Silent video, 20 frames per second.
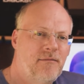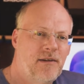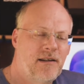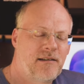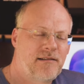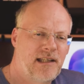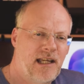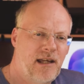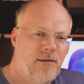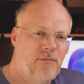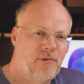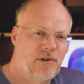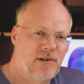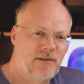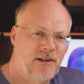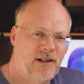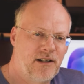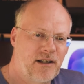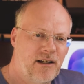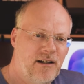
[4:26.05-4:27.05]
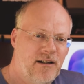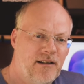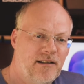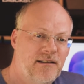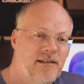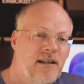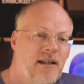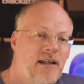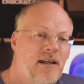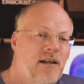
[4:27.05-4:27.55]
Sam, one of our
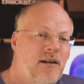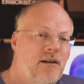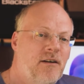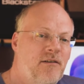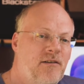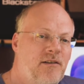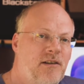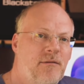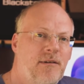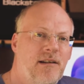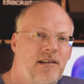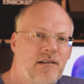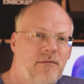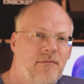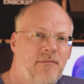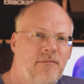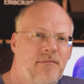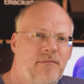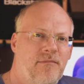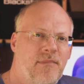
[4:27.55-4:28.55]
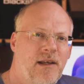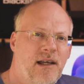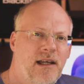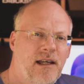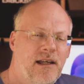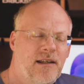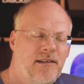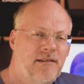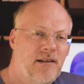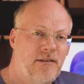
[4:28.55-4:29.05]
guys, who's doing some
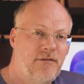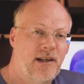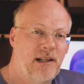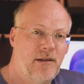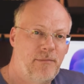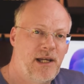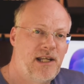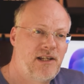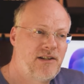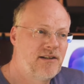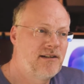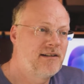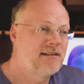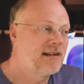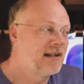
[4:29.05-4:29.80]
sci-fi animations,